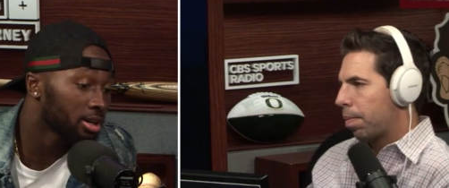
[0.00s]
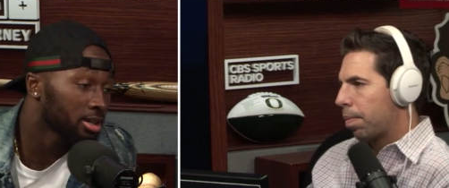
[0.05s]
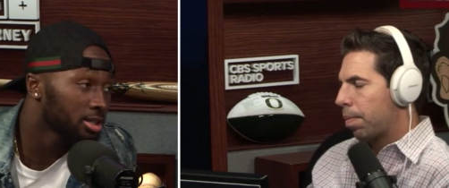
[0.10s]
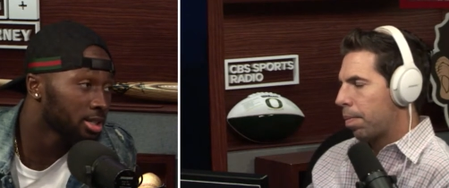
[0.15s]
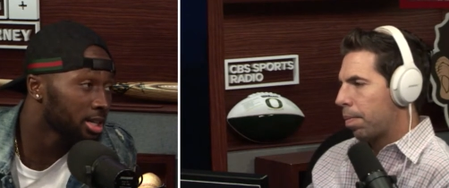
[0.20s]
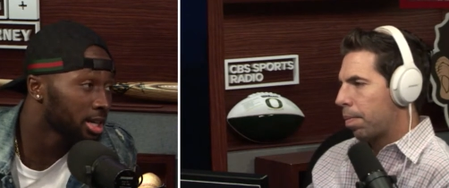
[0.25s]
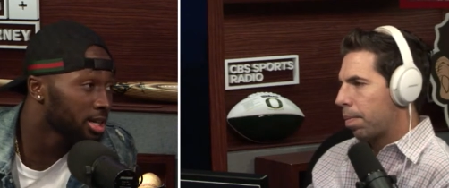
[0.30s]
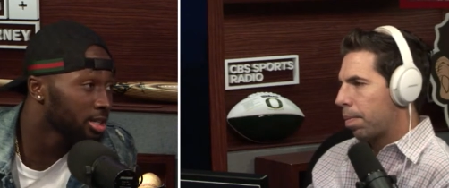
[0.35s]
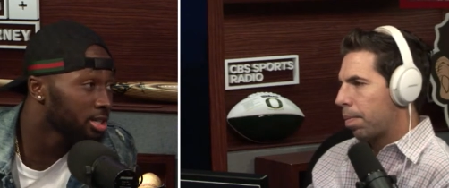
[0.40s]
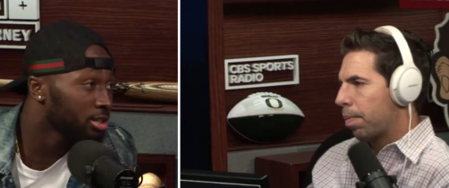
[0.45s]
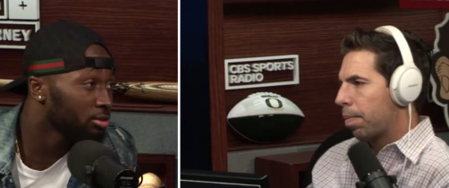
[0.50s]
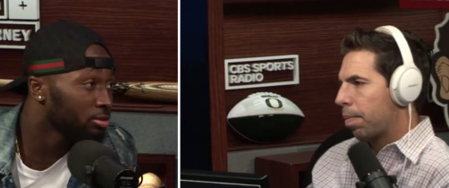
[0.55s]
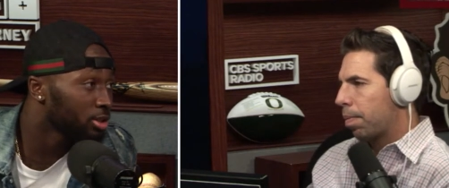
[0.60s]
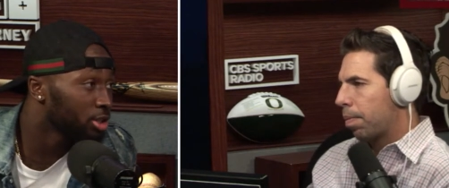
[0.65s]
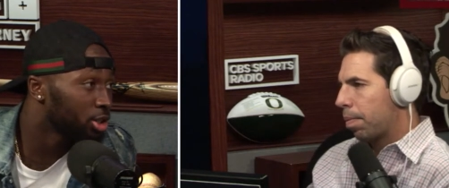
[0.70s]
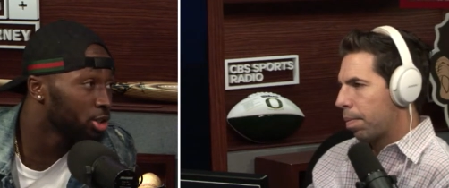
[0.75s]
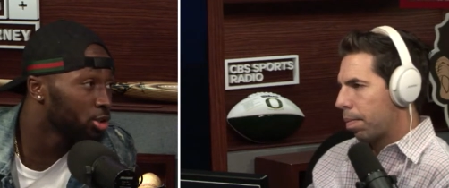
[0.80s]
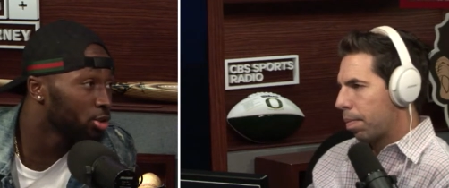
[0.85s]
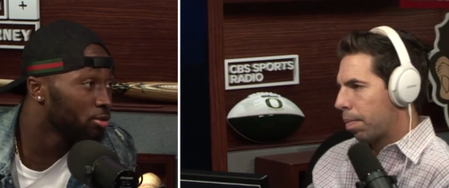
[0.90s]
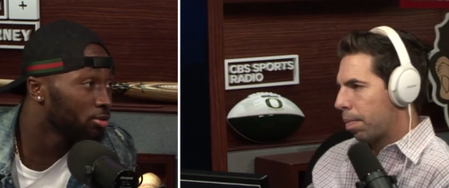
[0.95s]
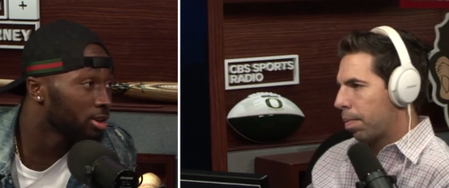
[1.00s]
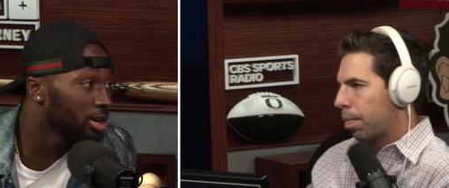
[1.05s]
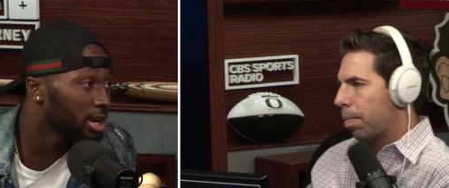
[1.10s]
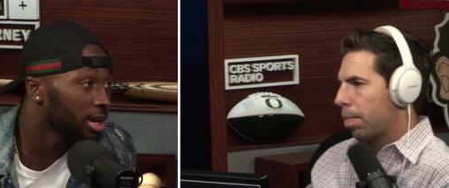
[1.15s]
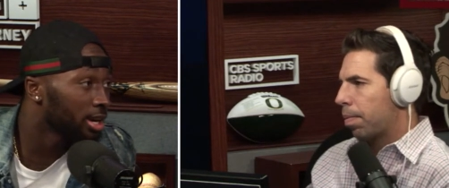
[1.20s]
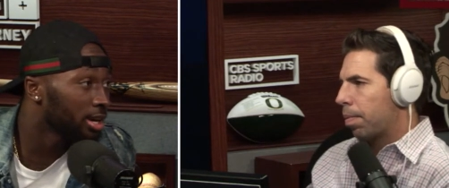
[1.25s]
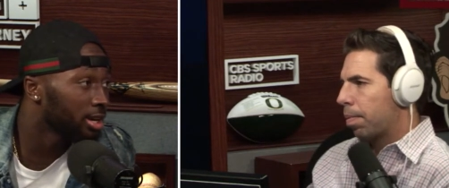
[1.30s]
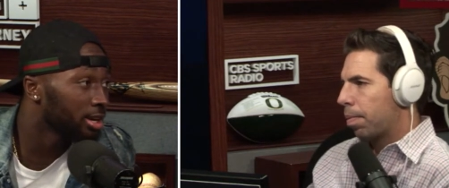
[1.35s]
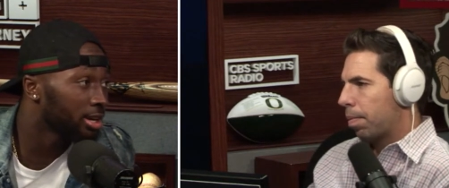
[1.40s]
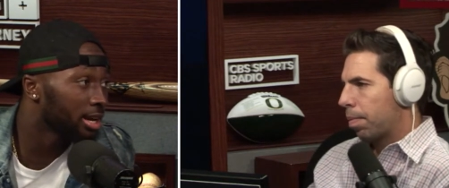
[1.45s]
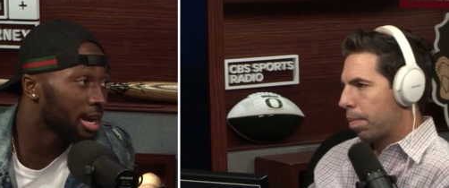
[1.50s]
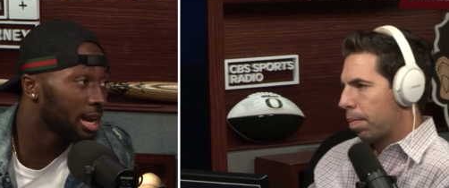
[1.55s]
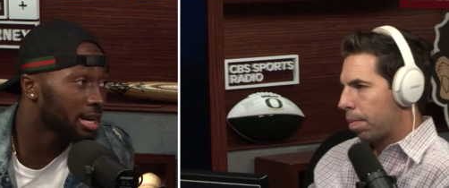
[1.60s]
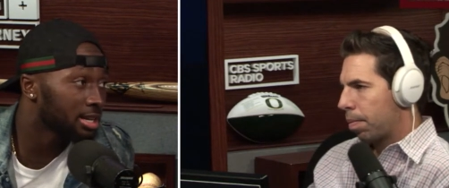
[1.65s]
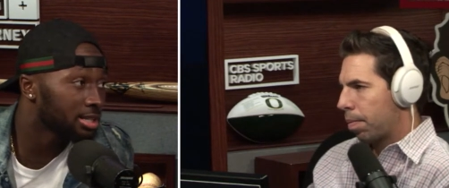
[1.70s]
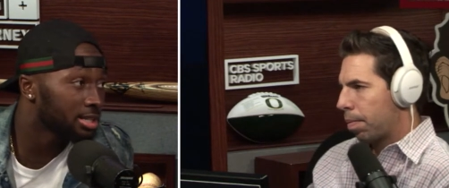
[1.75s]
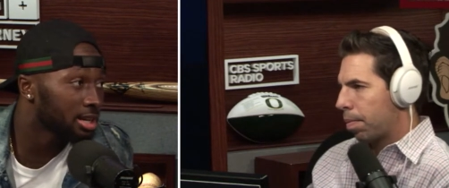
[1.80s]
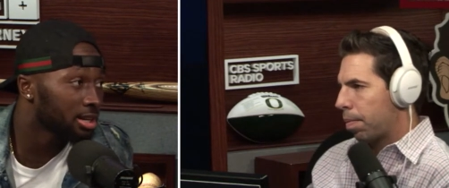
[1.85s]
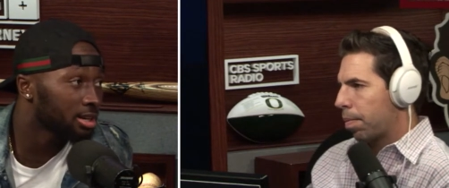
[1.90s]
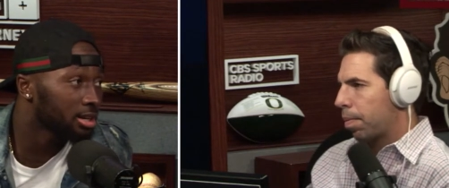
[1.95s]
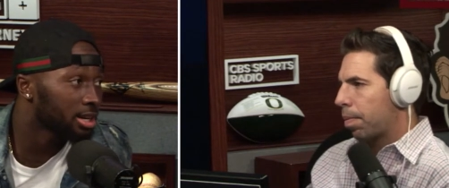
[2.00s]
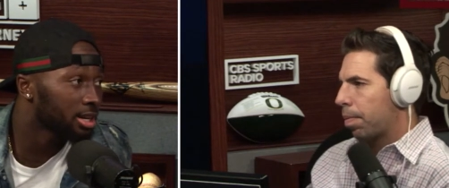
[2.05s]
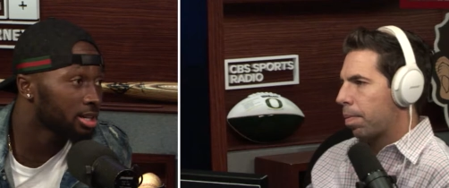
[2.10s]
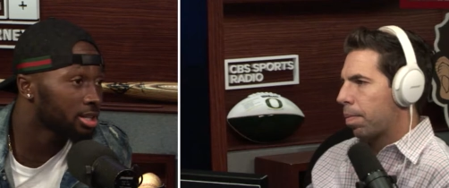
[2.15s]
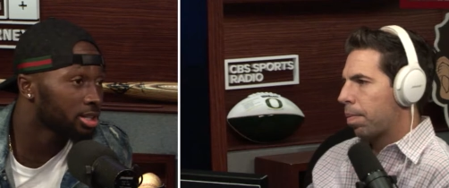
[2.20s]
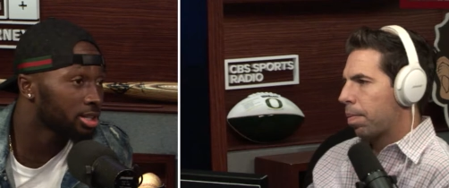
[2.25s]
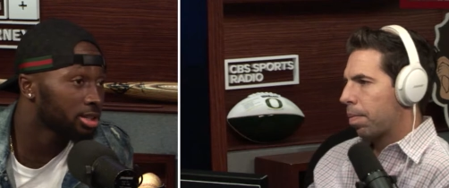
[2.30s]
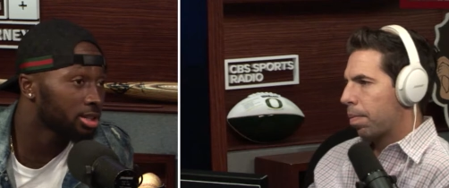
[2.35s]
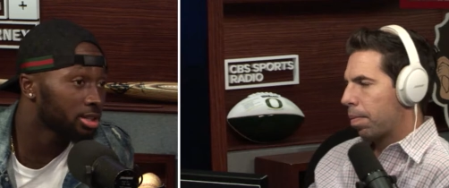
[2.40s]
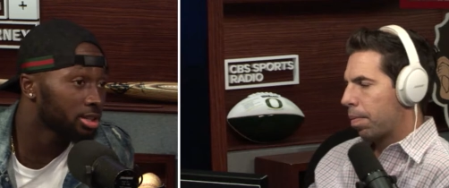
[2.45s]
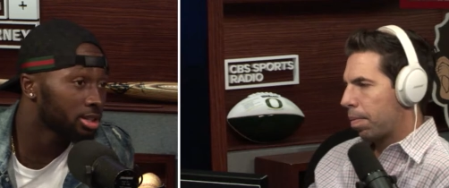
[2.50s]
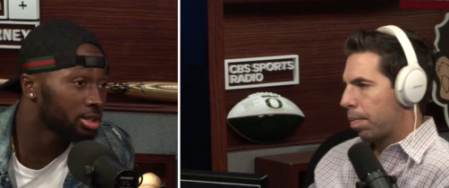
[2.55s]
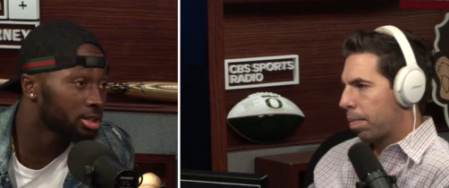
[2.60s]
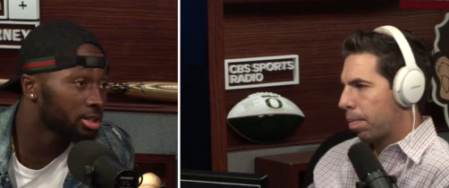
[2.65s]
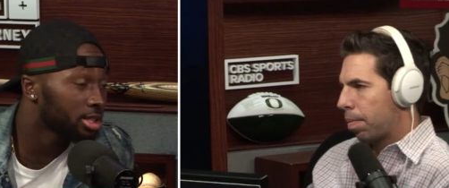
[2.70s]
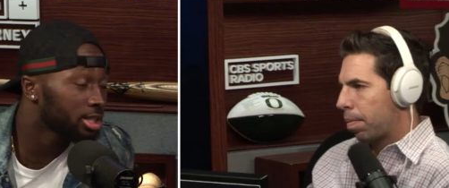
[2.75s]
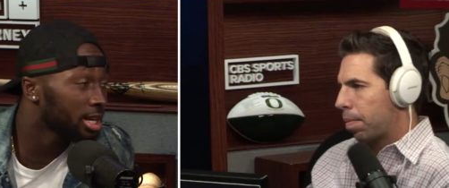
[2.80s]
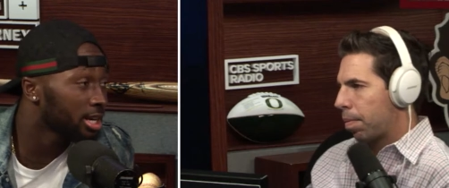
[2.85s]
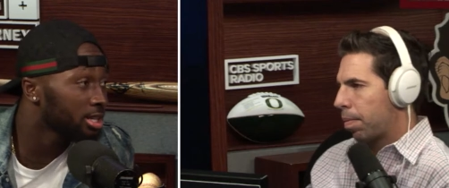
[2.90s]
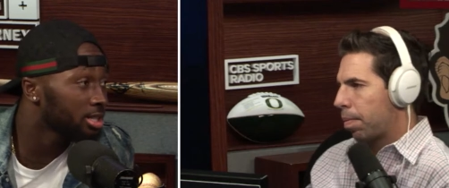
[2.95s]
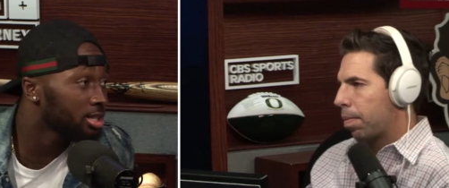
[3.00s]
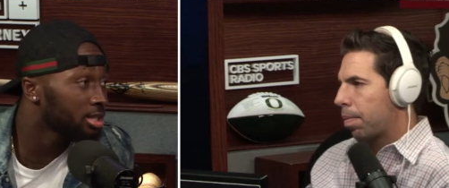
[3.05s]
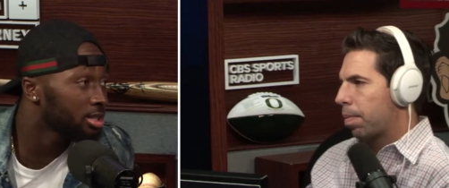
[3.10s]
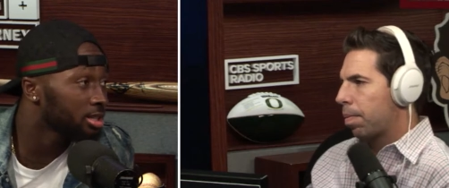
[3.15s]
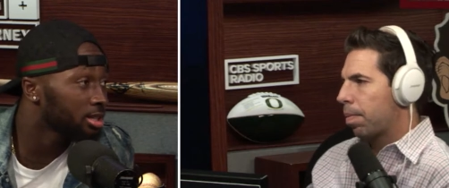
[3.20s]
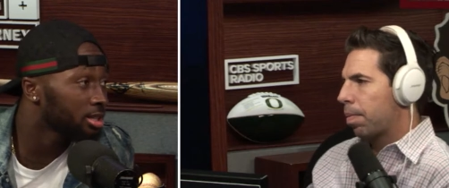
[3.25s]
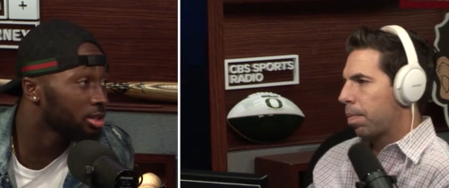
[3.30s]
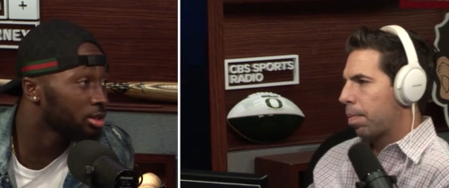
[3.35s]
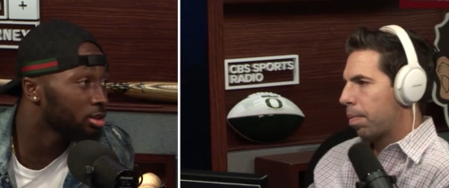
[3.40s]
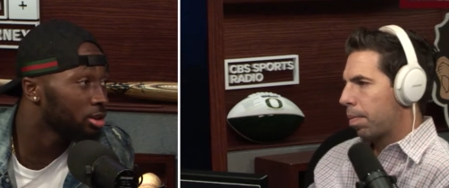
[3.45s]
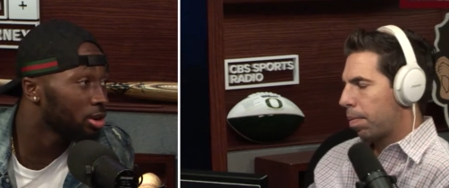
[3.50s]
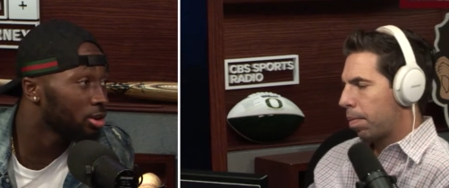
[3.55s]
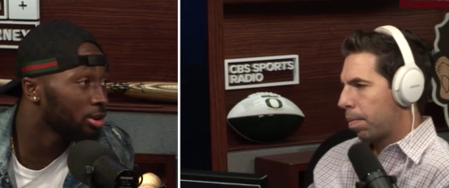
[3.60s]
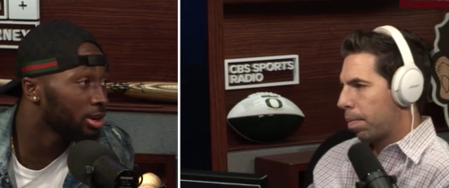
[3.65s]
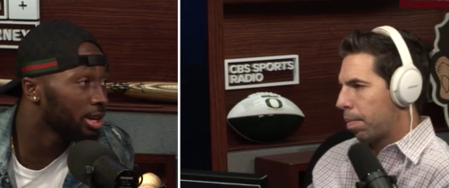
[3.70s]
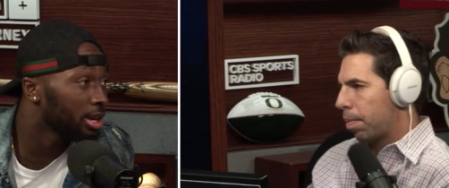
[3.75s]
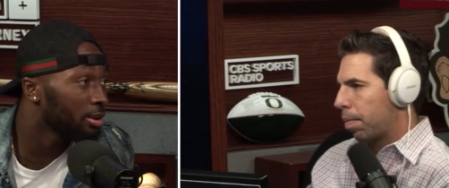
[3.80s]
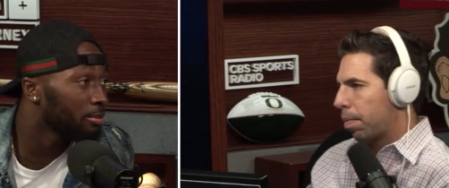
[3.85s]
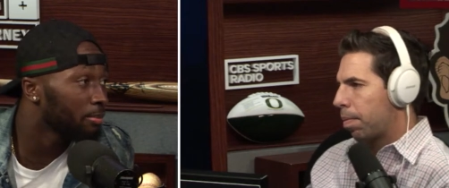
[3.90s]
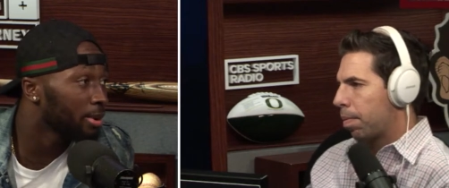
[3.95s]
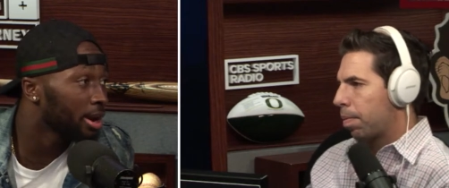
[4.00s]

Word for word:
Speaker 1: chance to rejuvenate guys that are injured, chance to, you know, get